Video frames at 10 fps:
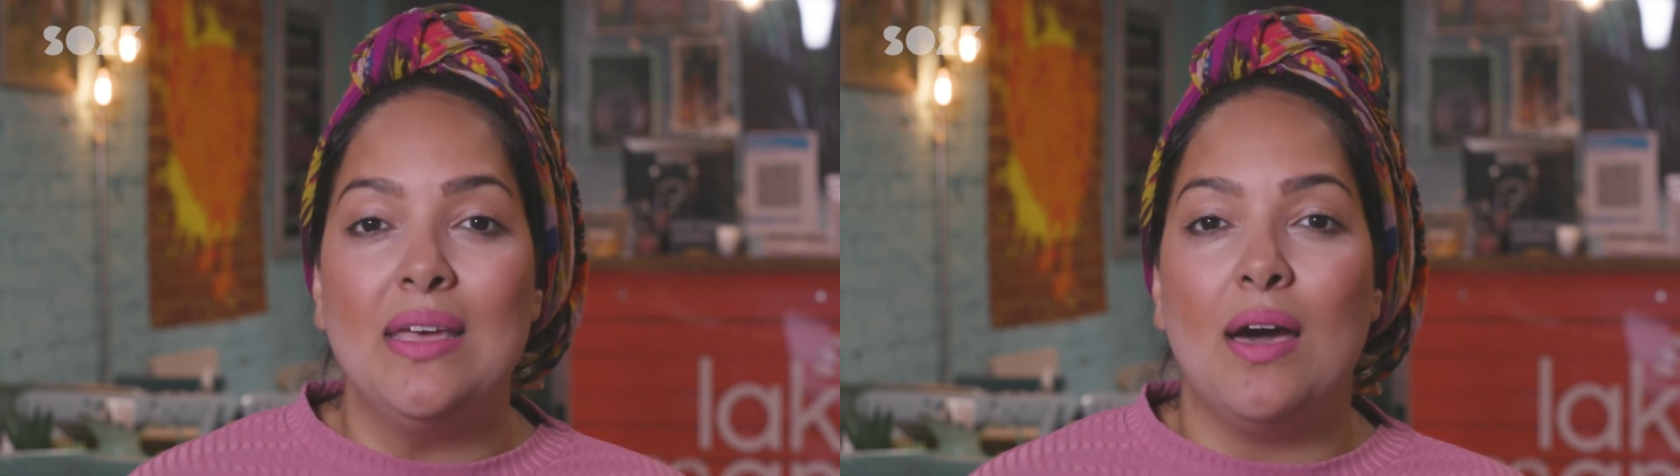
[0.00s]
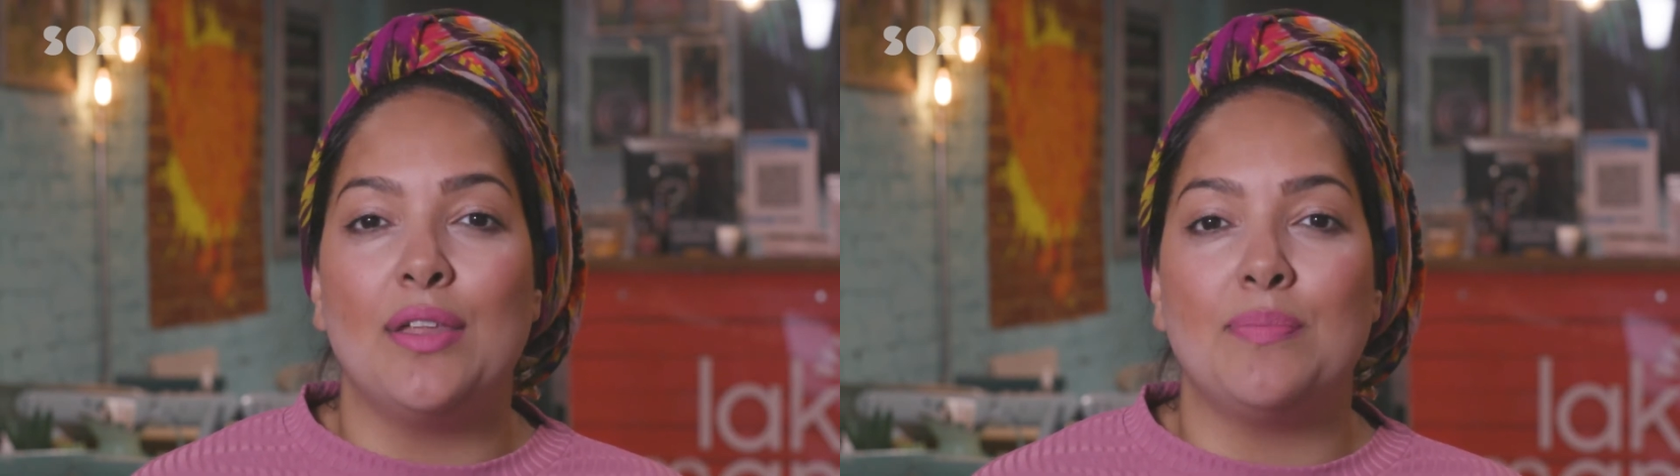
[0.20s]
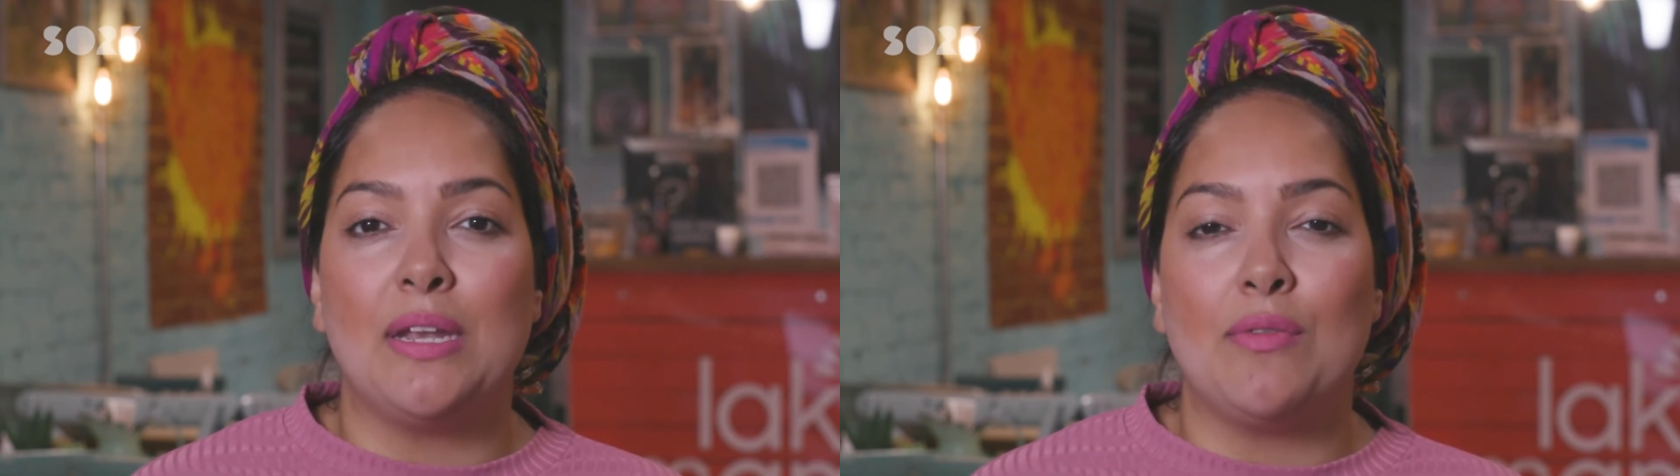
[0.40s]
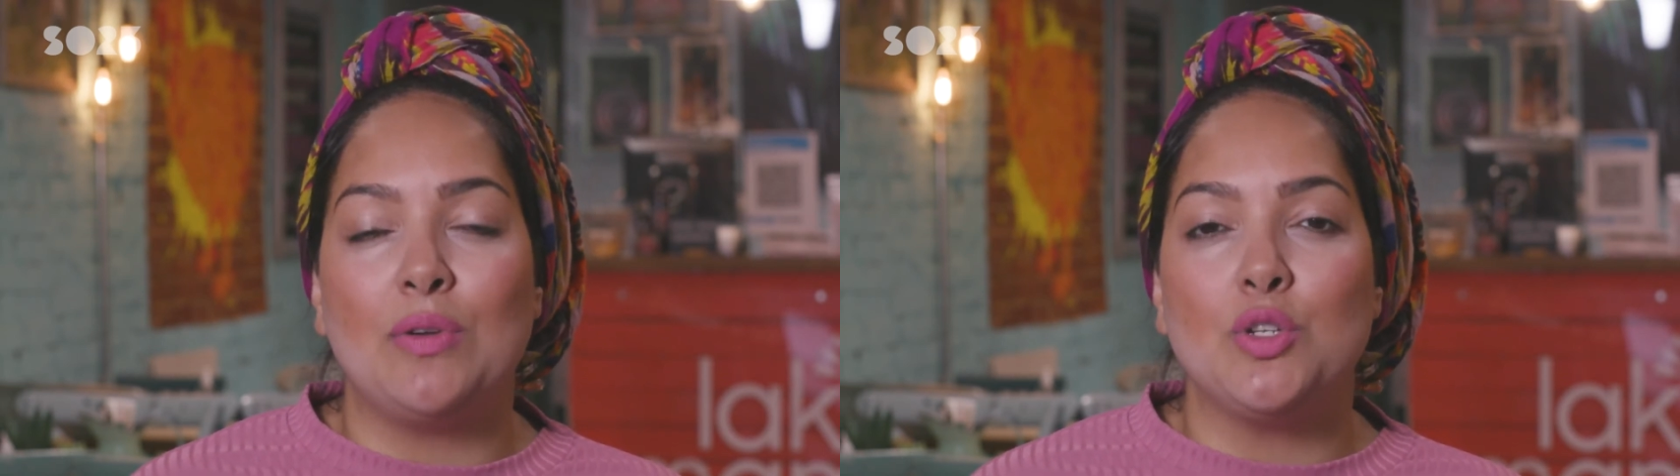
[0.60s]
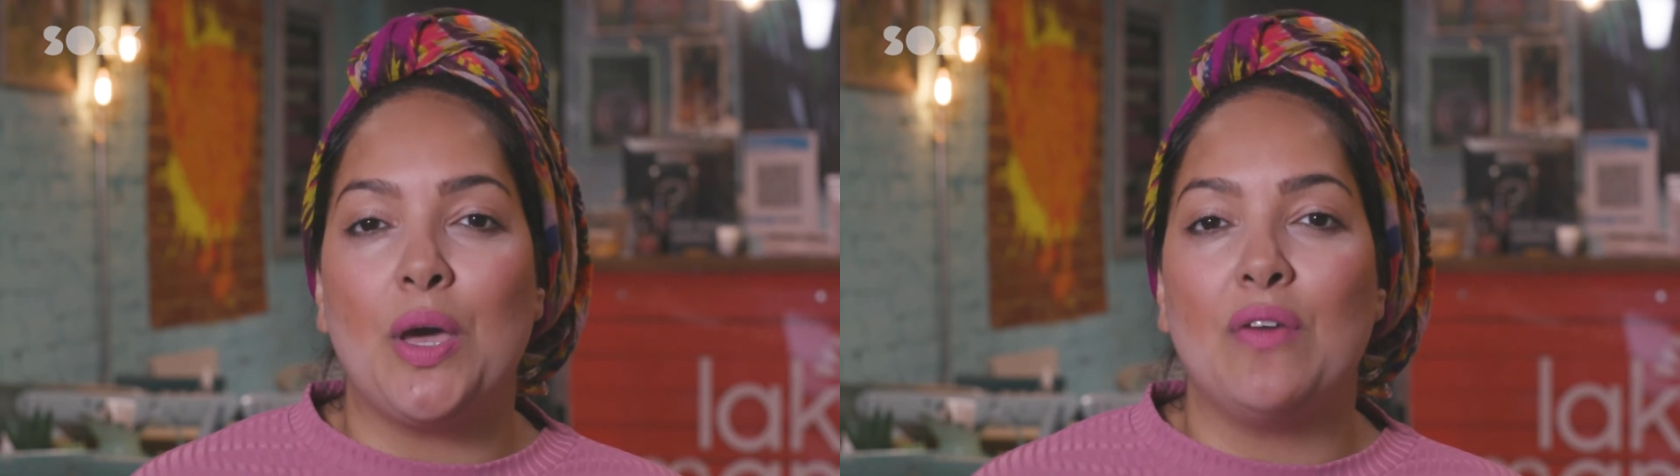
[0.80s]
I spent around
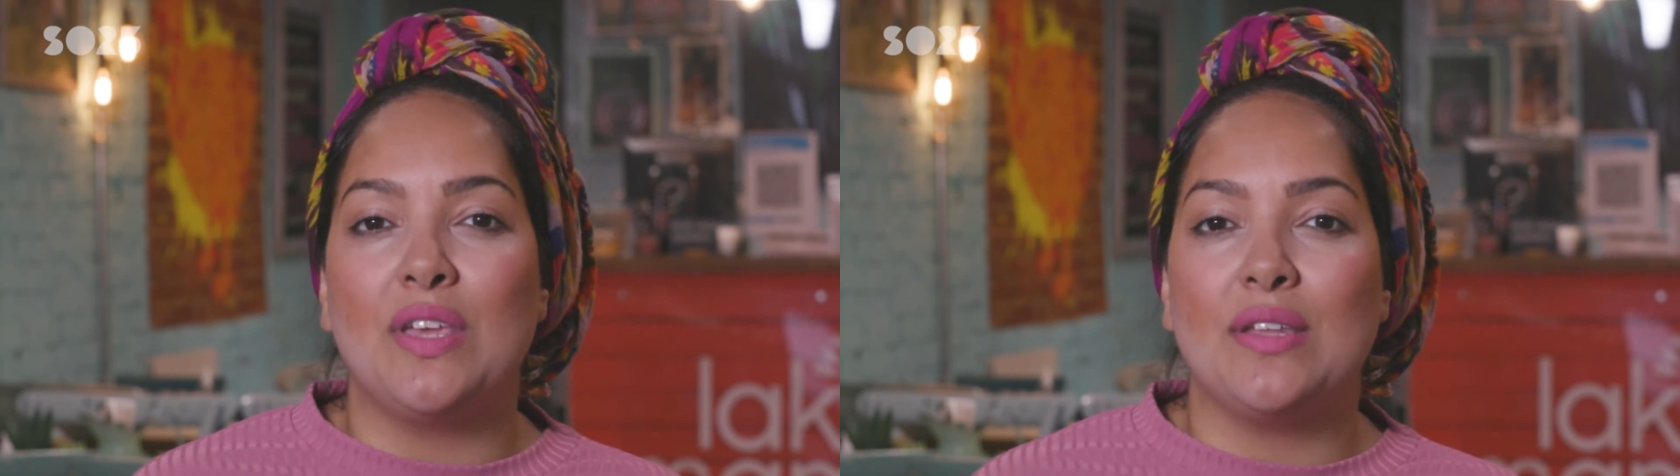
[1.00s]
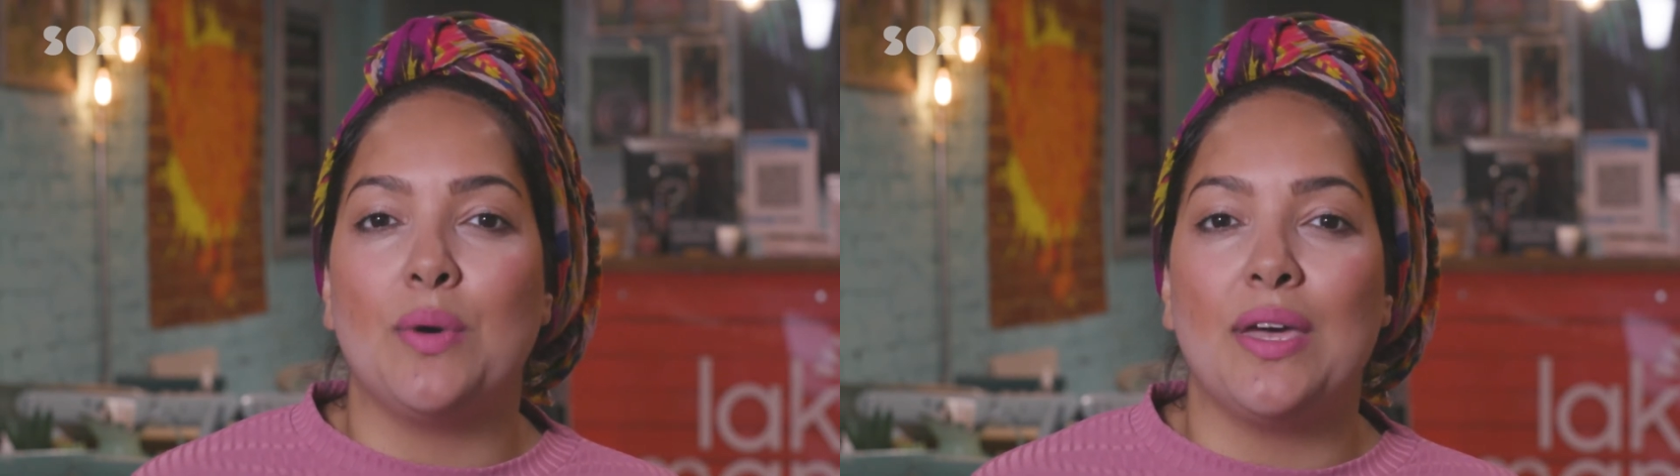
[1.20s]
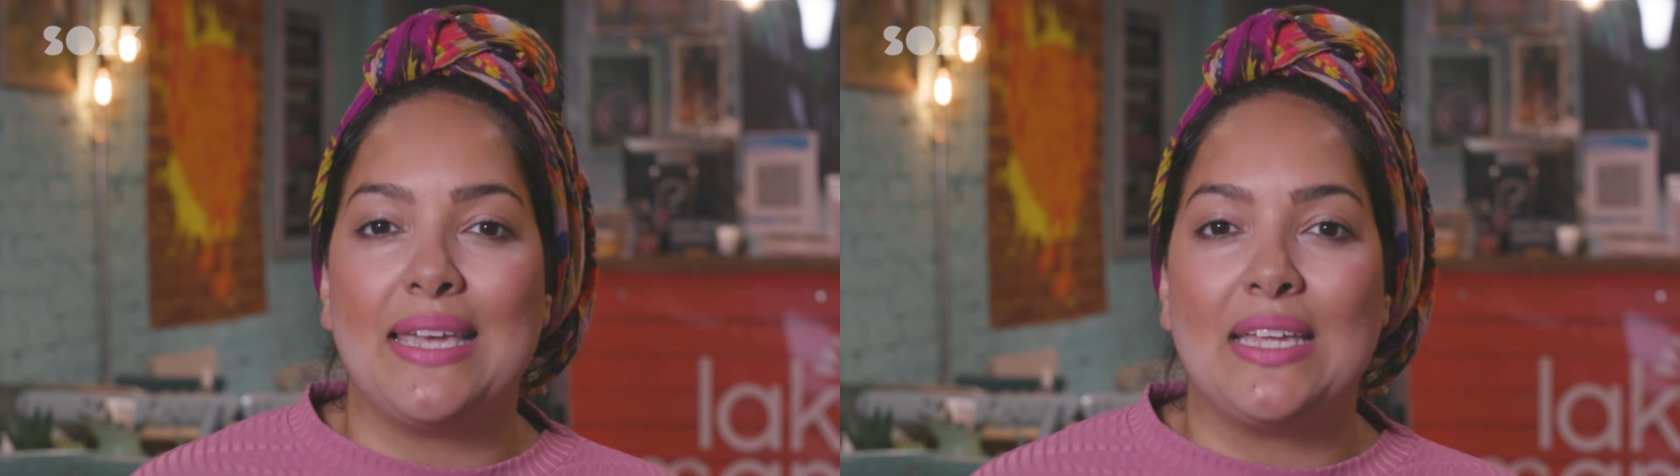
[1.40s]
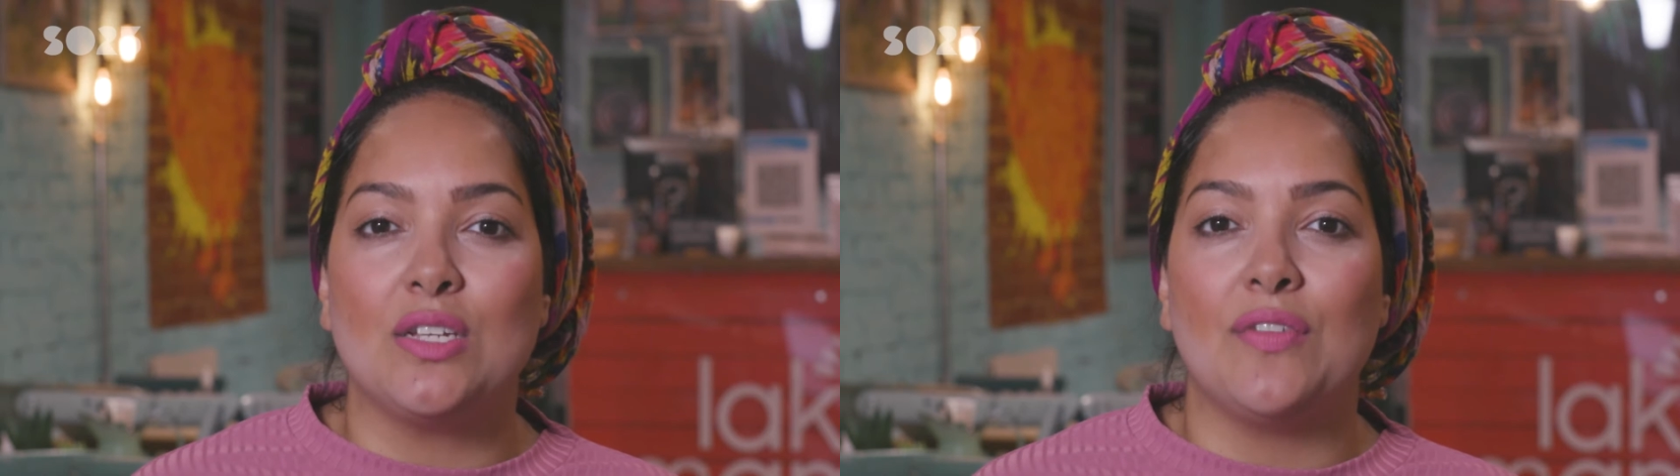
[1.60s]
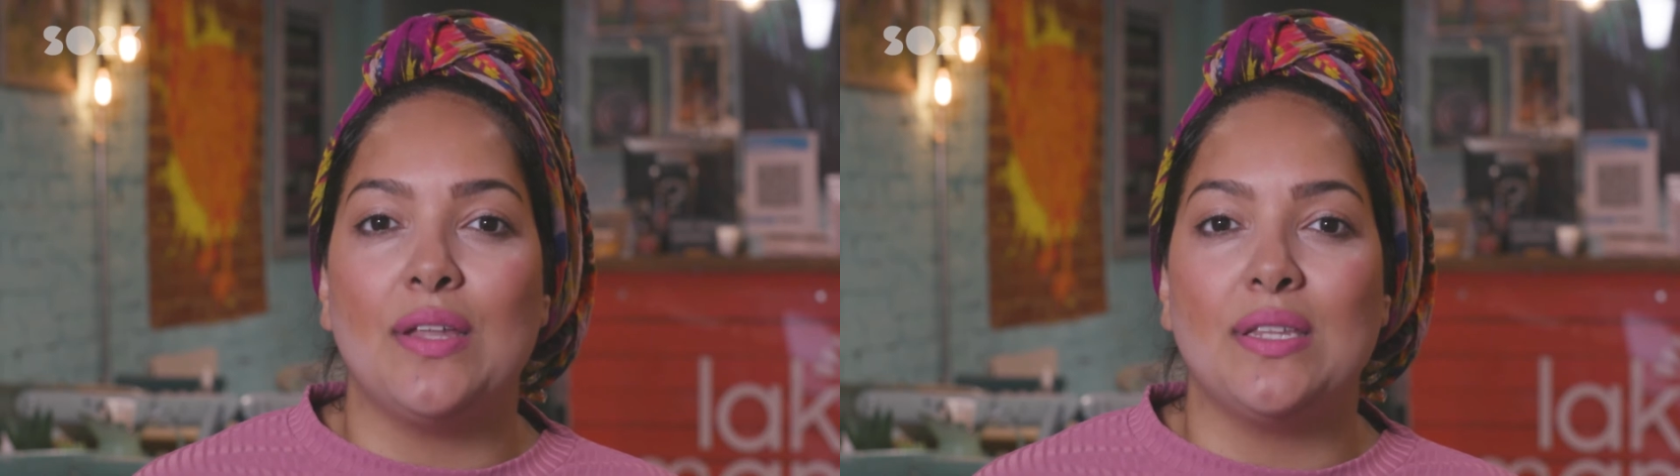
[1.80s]
12 years working in
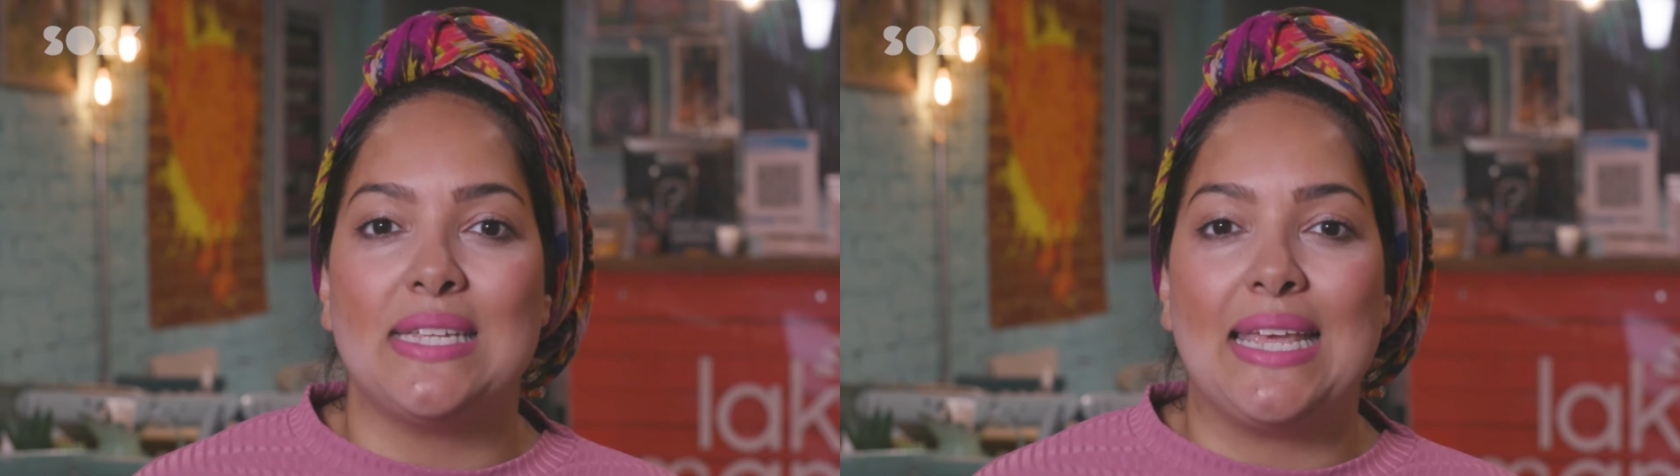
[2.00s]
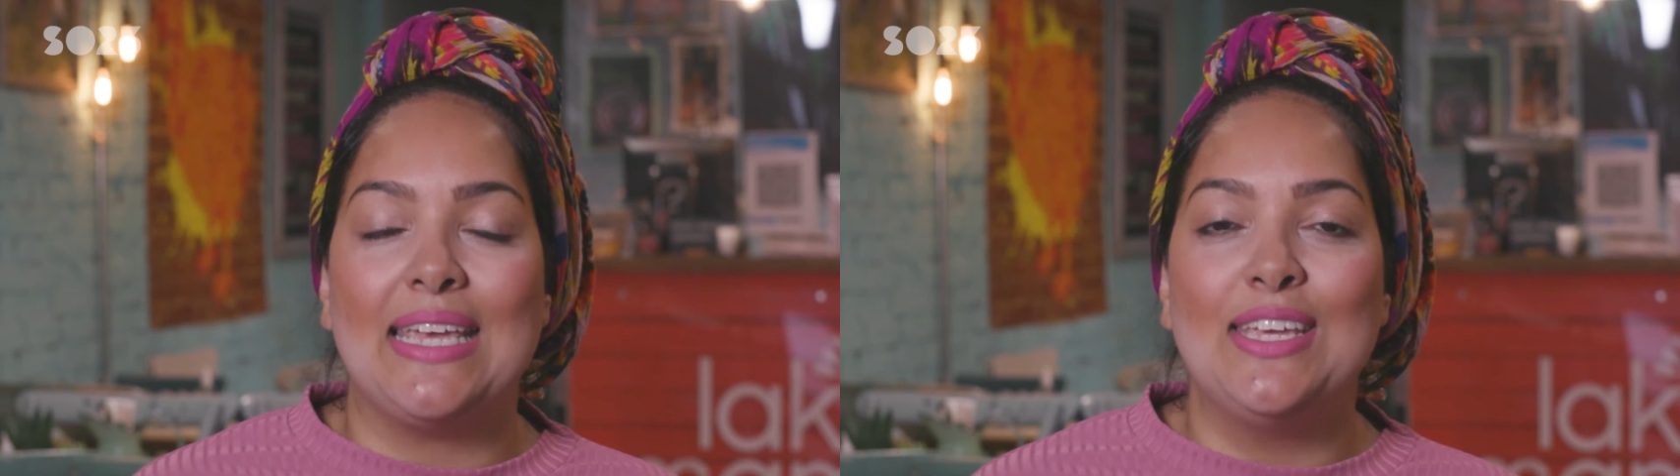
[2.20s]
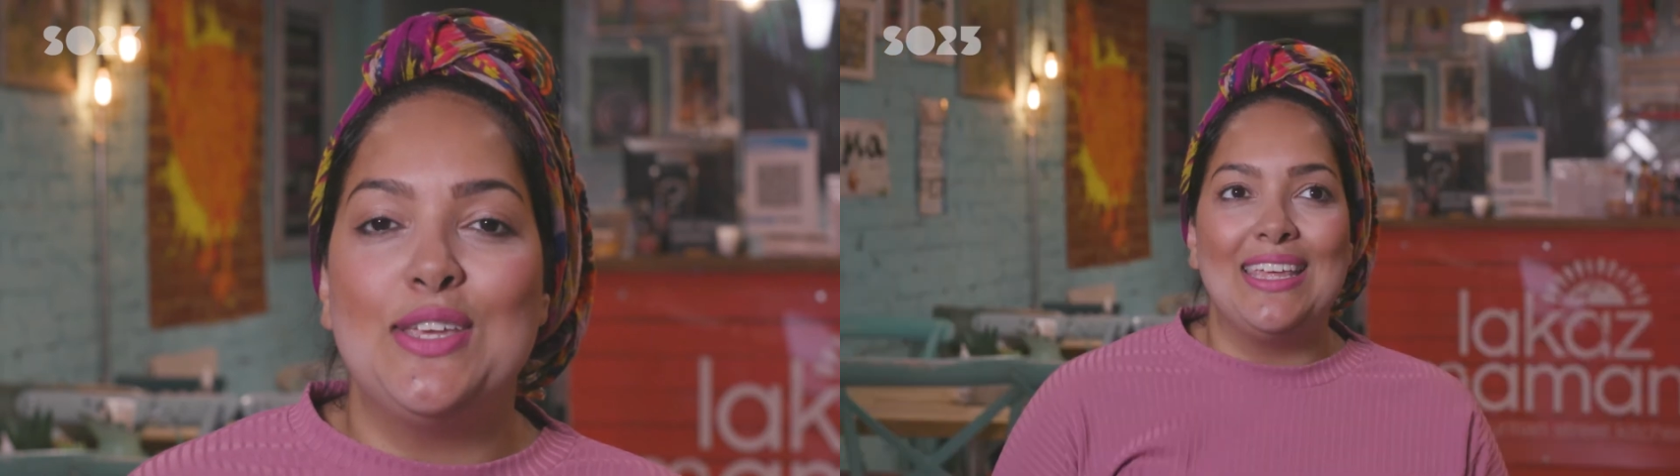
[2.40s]
diversity.